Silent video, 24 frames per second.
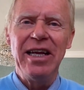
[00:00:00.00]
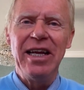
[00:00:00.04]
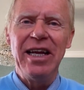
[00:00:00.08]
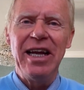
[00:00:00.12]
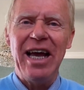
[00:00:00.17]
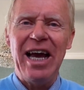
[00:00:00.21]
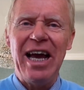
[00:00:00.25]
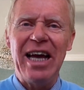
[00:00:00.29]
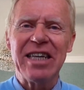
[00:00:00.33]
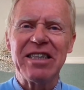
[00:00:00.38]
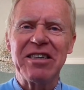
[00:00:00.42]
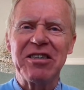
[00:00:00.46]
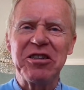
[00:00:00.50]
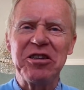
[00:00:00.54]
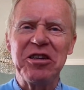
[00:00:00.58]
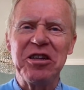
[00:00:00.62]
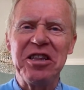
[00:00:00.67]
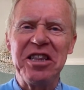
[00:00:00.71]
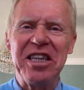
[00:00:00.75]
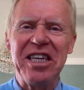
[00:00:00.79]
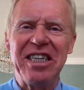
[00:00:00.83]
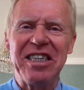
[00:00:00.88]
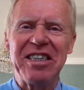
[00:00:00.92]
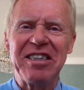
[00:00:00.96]
And
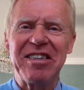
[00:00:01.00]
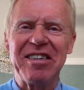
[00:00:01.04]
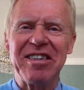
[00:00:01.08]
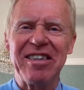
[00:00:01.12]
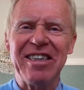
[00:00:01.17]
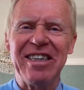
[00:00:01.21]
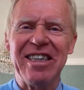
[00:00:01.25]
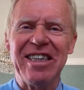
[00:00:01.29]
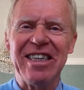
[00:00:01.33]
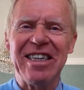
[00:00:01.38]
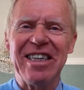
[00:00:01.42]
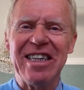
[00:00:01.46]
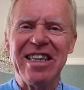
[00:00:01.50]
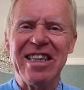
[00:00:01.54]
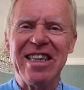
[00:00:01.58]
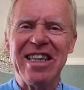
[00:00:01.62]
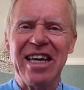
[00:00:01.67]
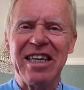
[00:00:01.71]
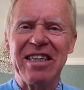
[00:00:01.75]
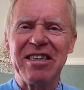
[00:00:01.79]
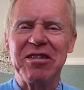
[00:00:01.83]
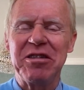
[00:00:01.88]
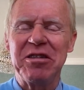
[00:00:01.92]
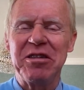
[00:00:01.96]

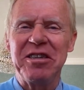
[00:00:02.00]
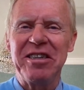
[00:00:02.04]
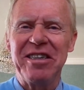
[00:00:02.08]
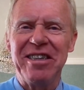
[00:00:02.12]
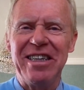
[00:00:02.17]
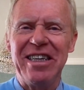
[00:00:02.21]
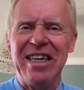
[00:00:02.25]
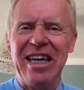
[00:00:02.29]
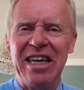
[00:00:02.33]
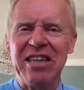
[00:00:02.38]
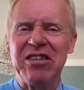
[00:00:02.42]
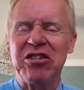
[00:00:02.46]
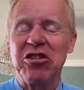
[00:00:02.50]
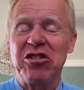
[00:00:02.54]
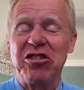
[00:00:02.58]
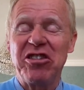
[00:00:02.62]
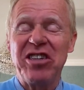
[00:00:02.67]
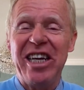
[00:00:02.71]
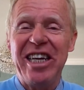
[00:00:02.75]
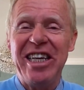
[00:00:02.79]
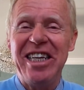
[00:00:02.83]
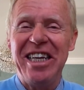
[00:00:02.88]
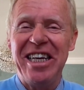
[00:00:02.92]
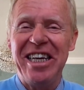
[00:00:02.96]
that
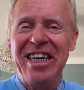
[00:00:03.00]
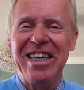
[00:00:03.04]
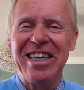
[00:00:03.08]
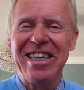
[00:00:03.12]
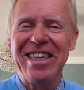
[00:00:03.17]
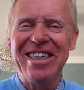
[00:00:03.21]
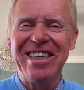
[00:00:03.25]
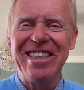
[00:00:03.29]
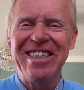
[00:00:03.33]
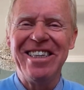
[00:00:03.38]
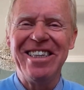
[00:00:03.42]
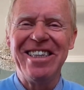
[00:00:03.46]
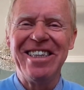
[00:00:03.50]
entertaining